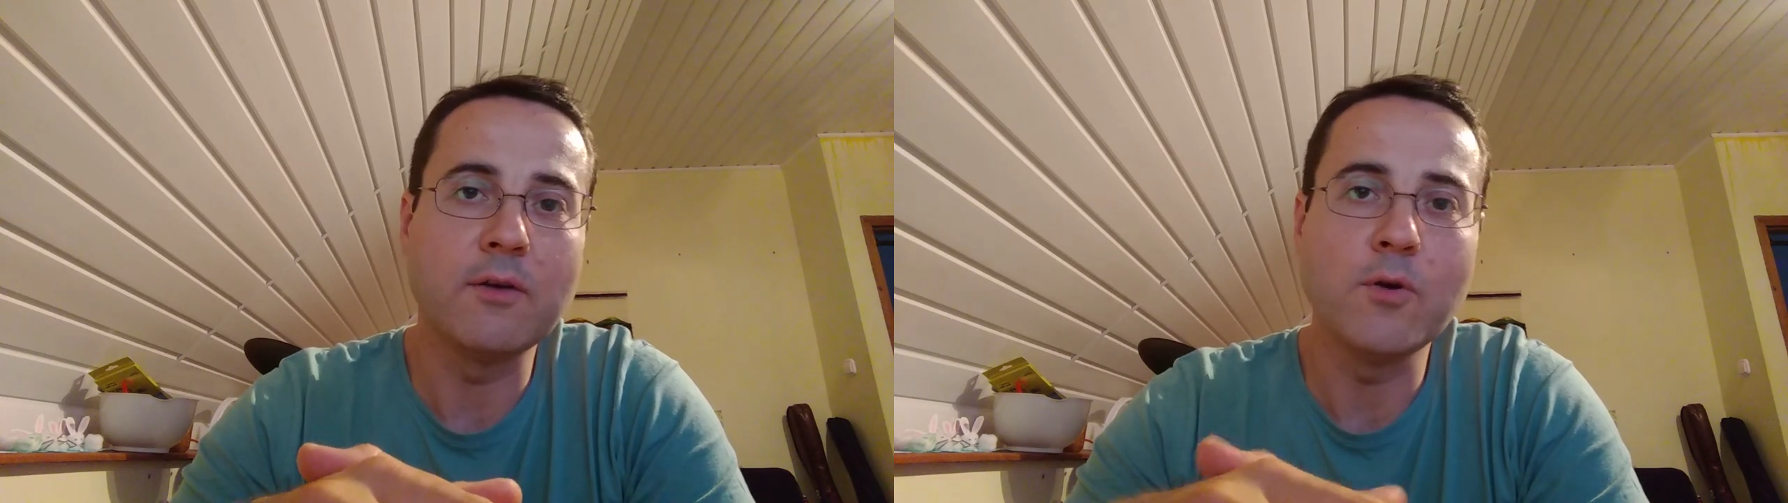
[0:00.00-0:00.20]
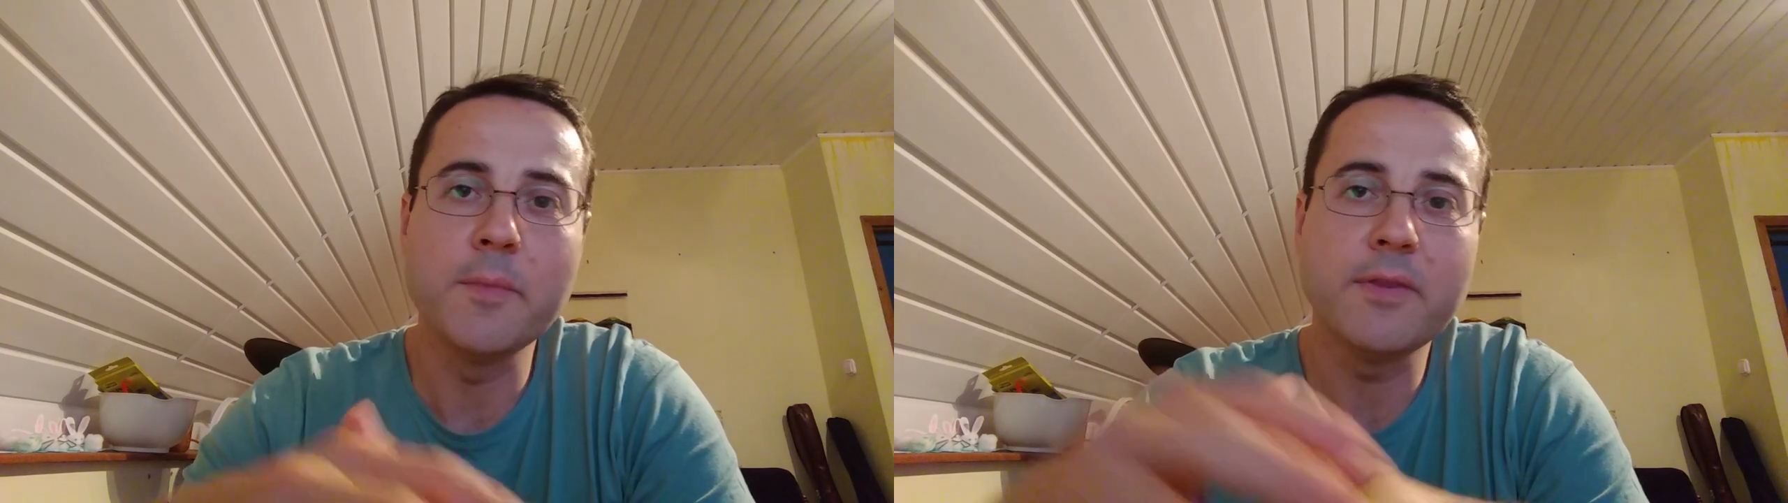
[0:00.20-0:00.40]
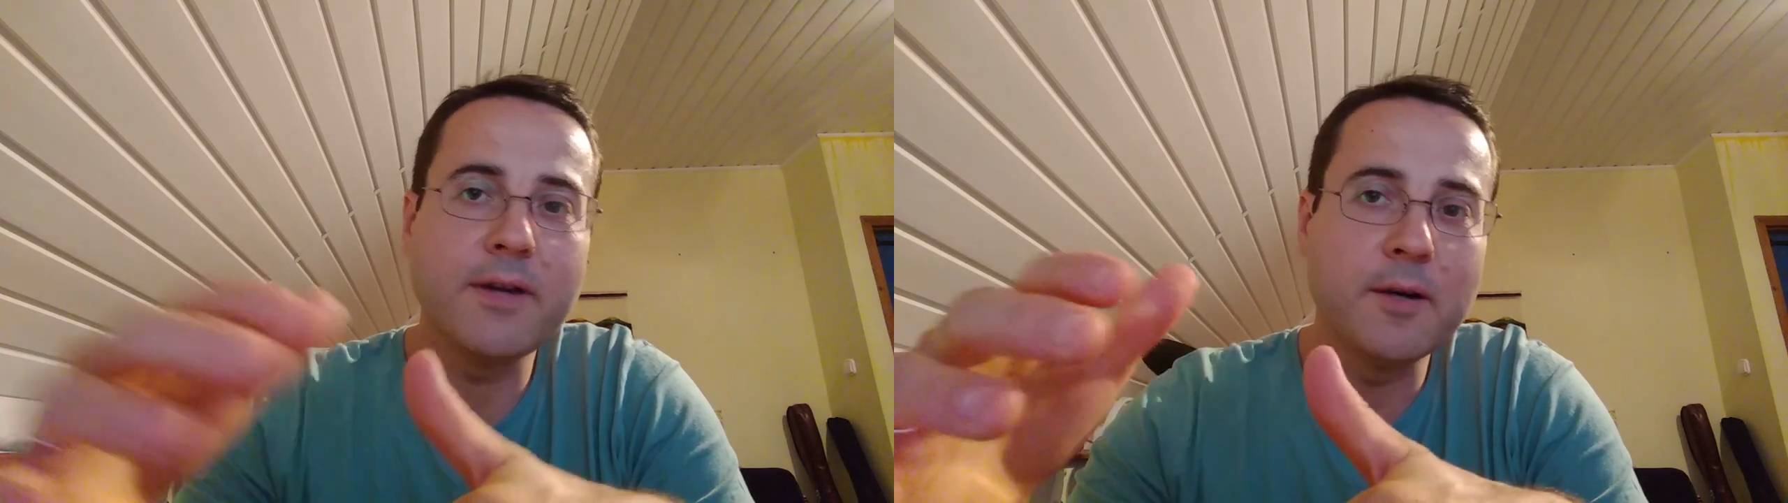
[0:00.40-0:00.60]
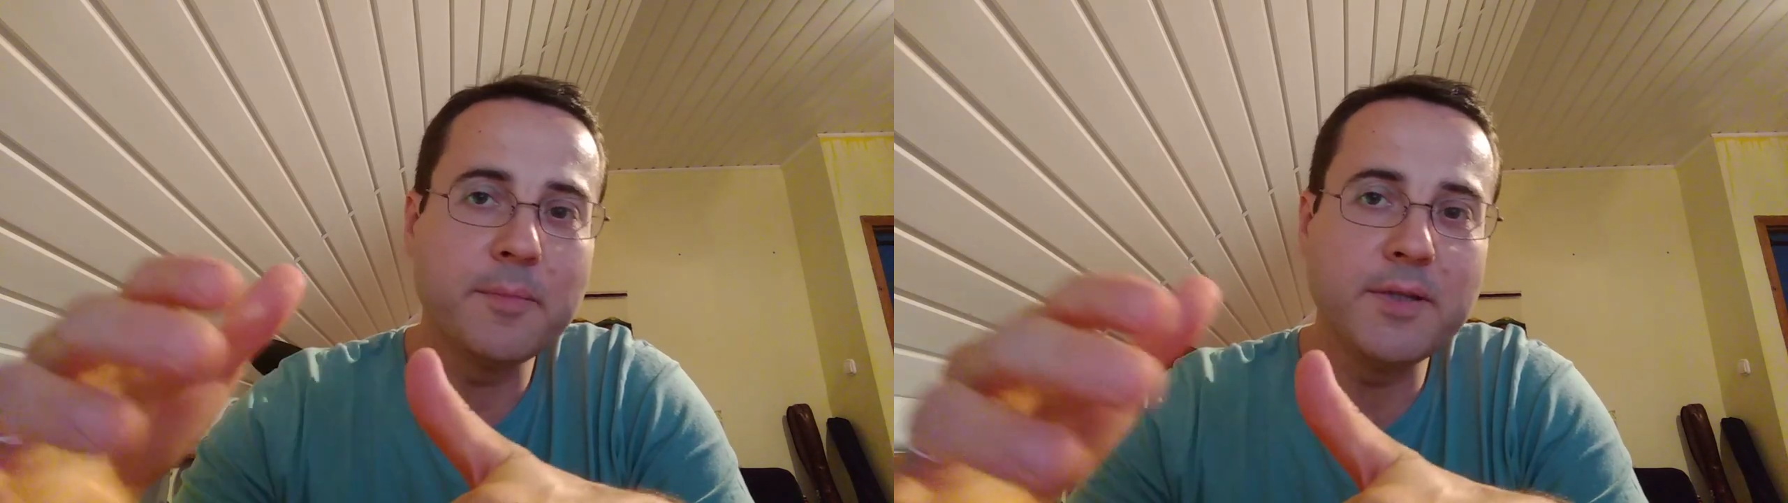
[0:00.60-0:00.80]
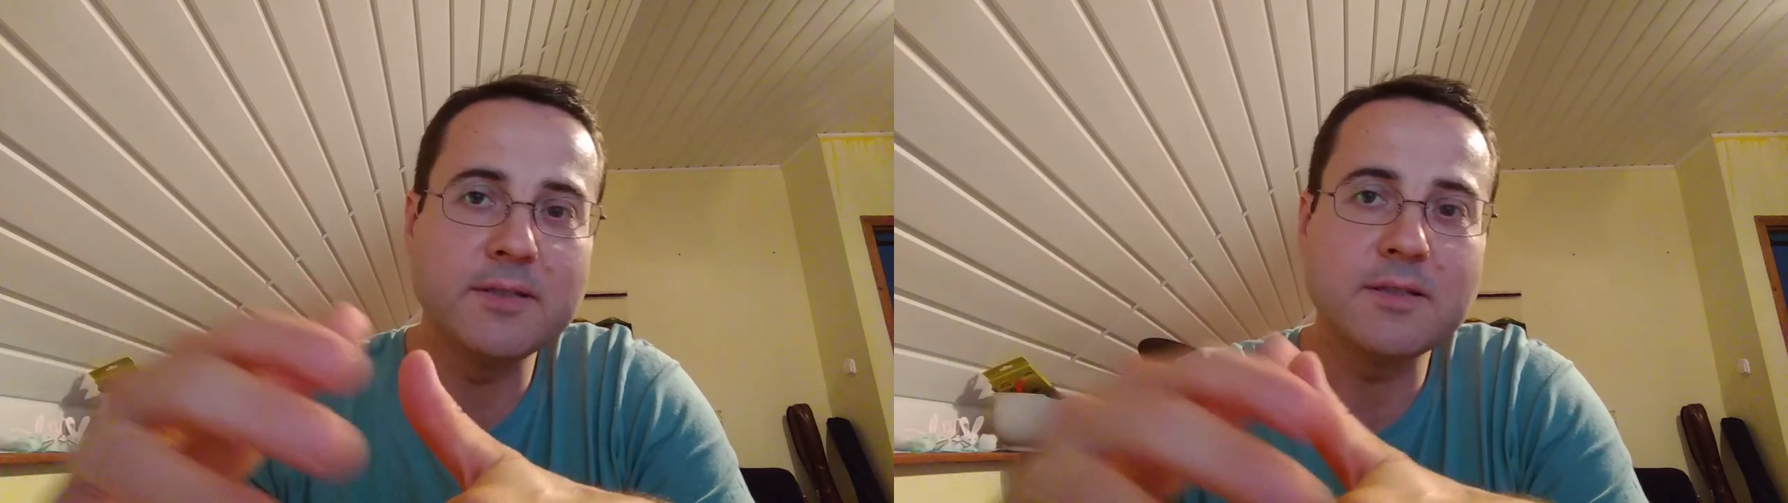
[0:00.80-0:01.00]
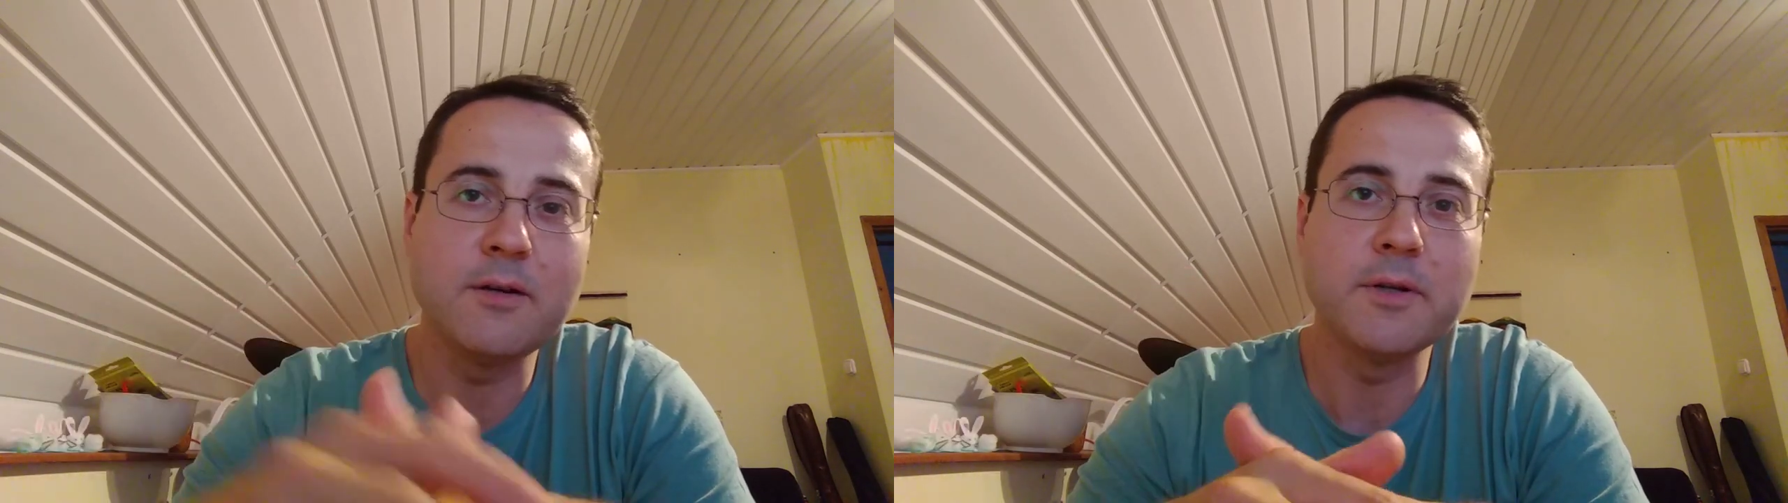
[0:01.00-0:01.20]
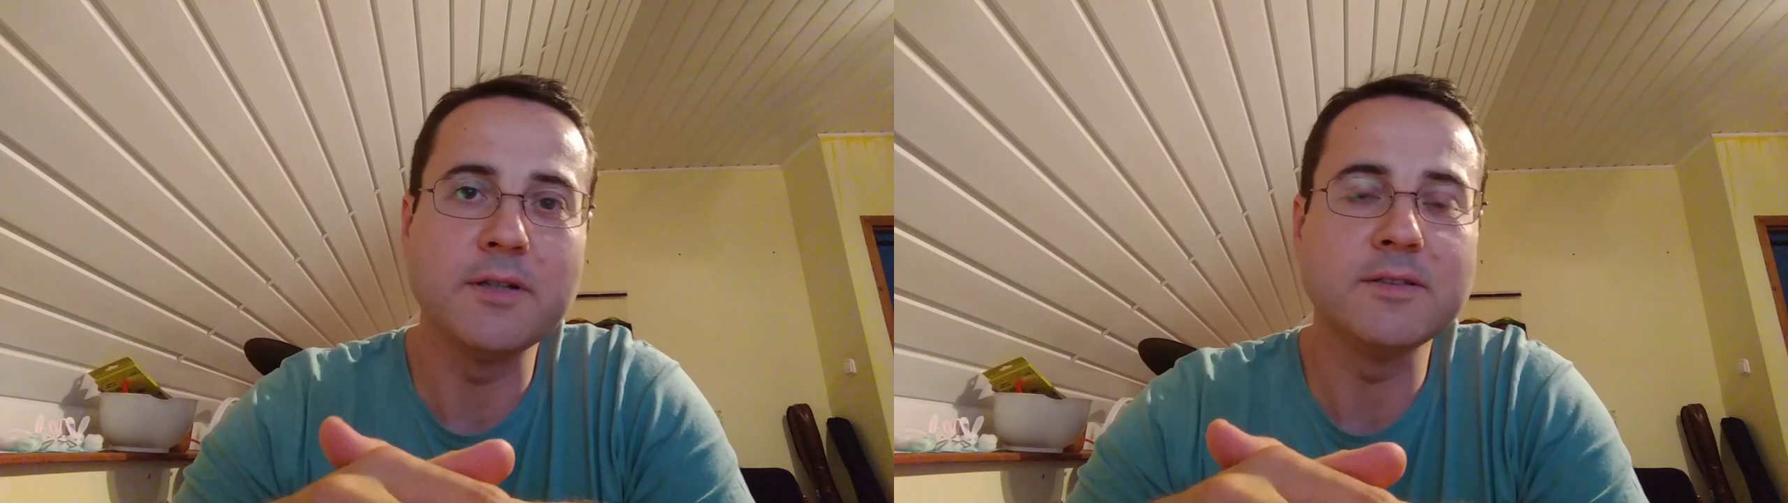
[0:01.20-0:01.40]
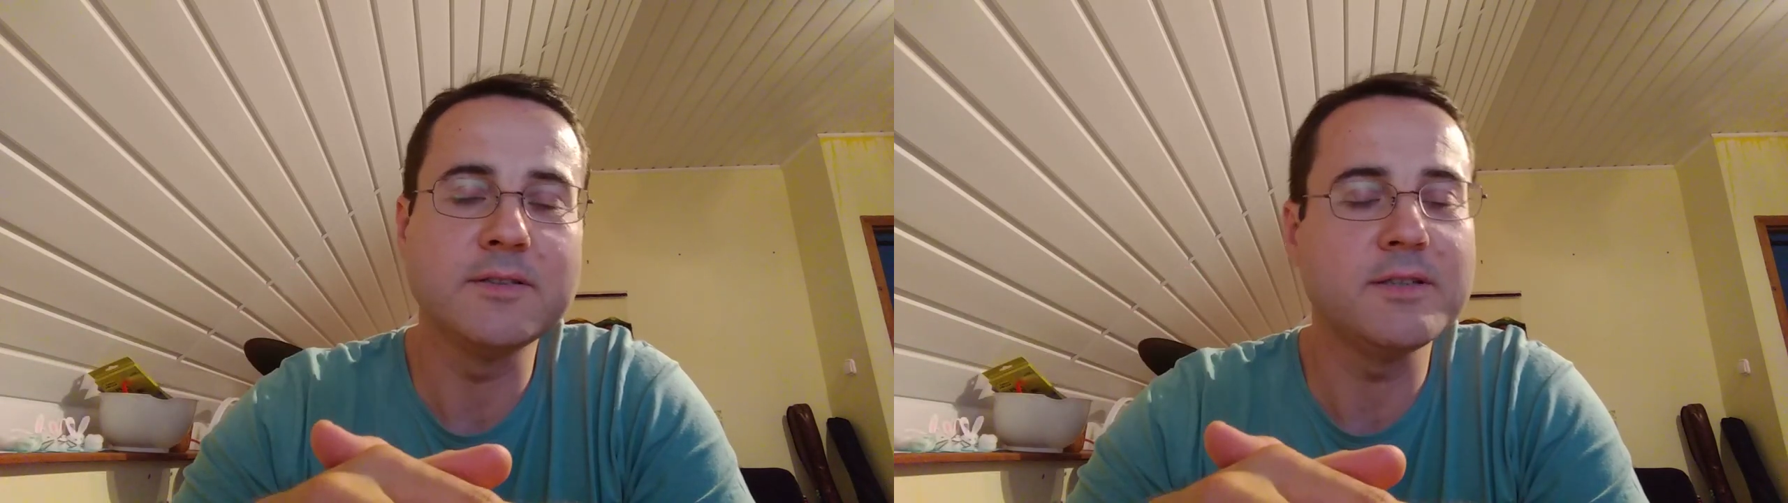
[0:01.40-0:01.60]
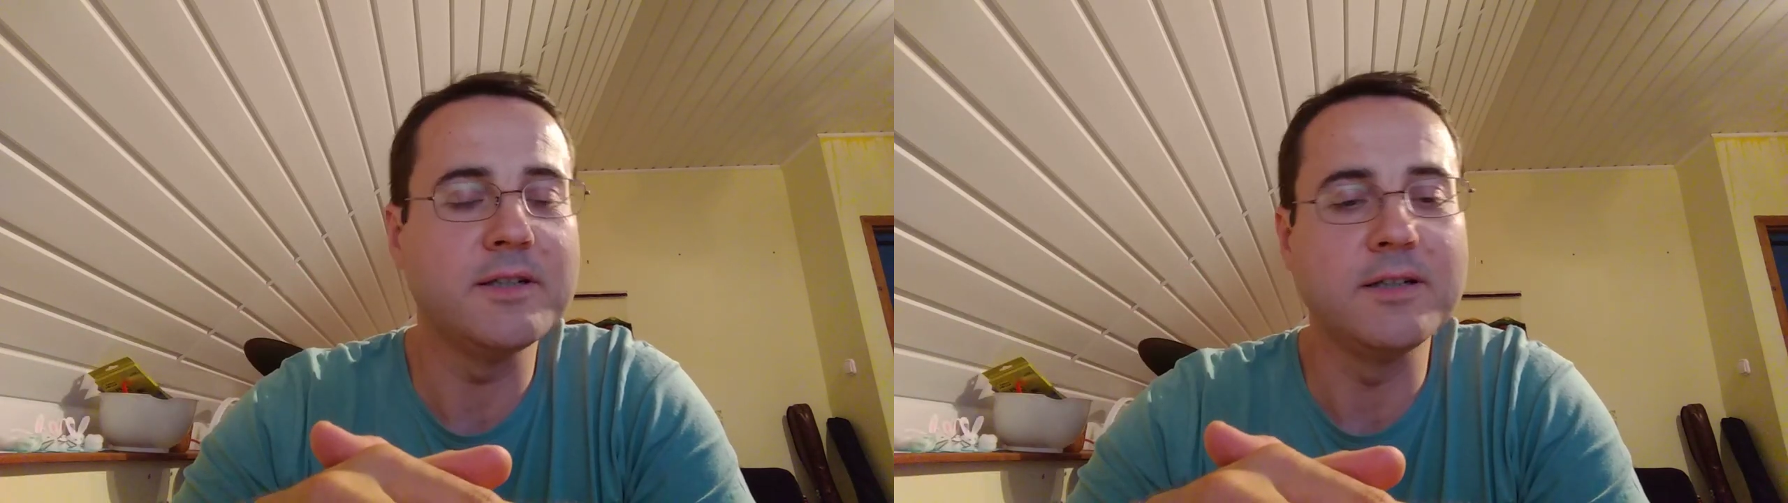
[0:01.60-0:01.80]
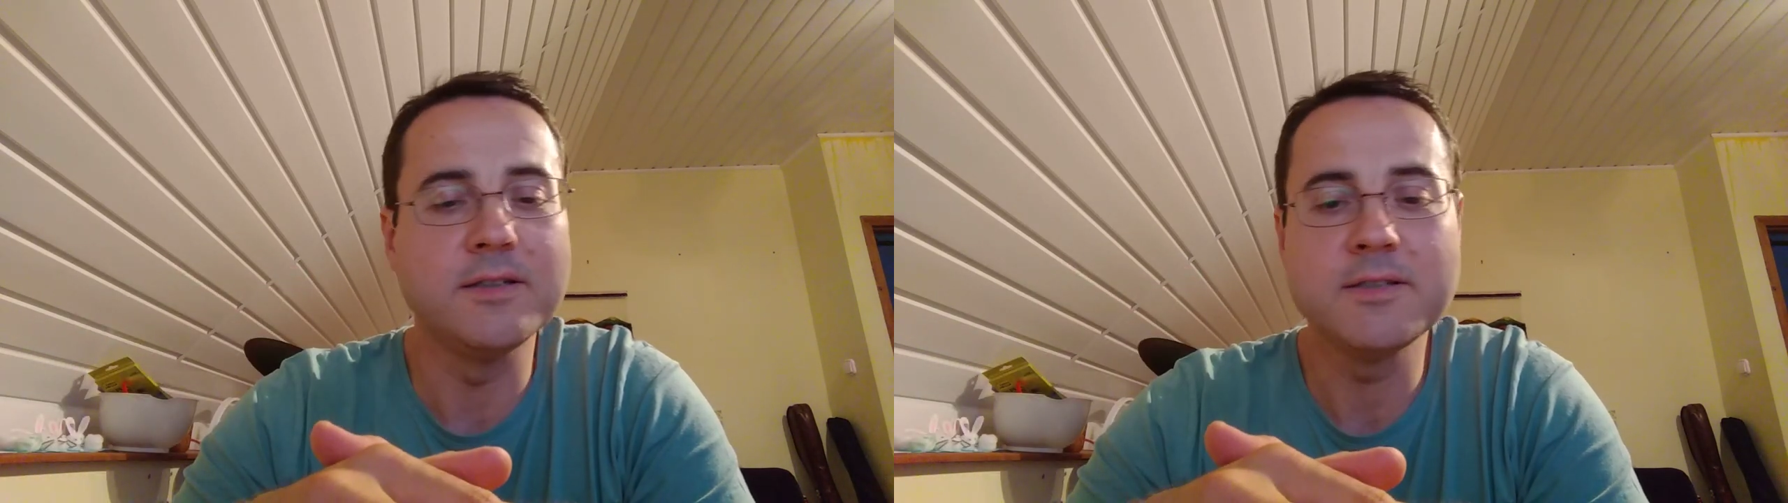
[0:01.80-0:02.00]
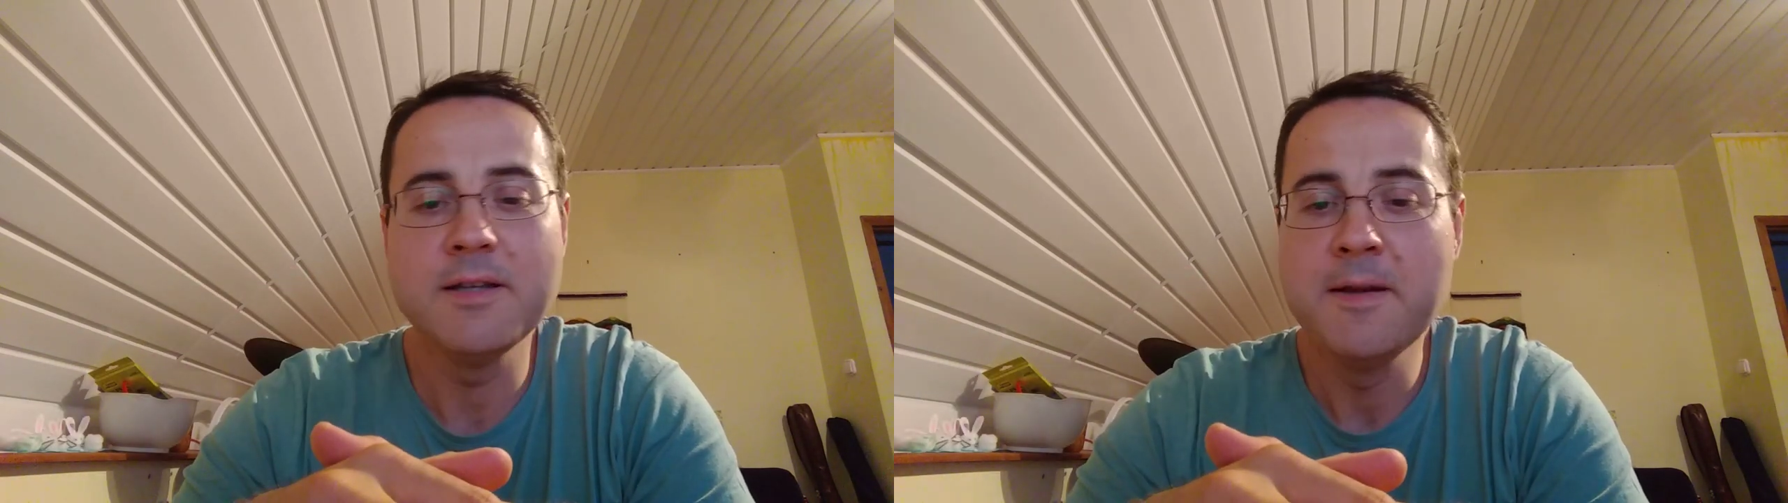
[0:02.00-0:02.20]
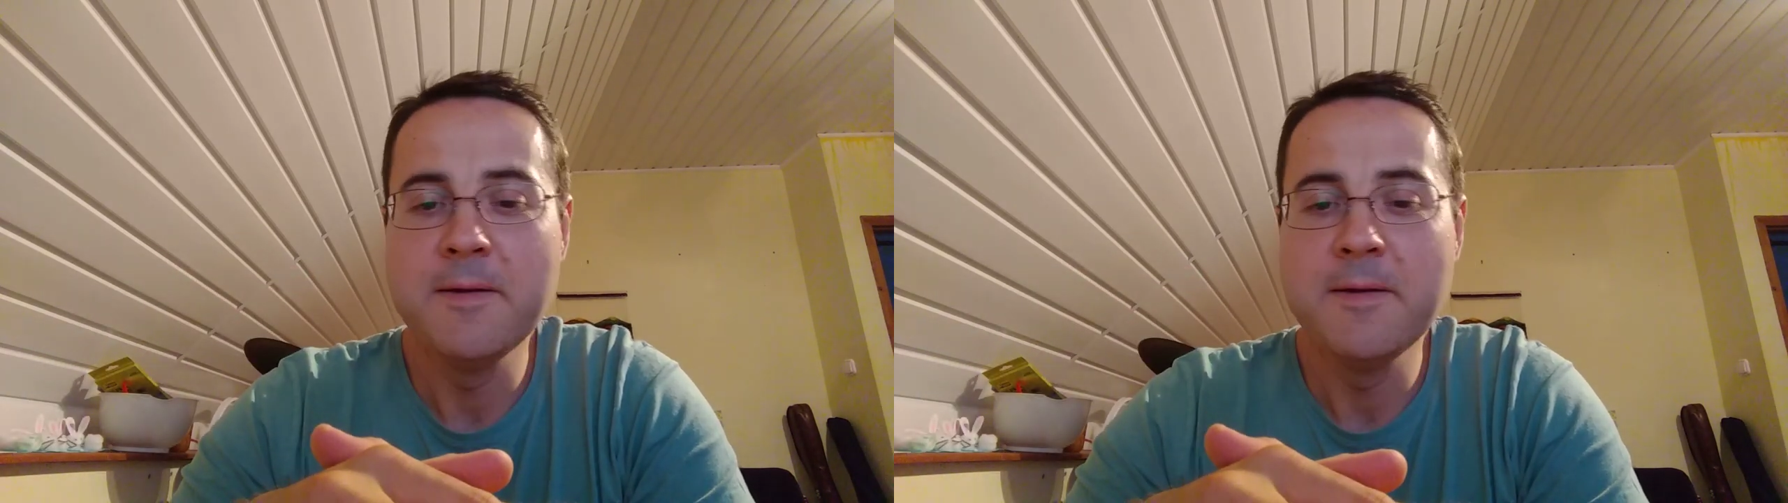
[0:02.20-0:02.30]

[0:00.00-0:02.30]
aromatherapy saunas. There's,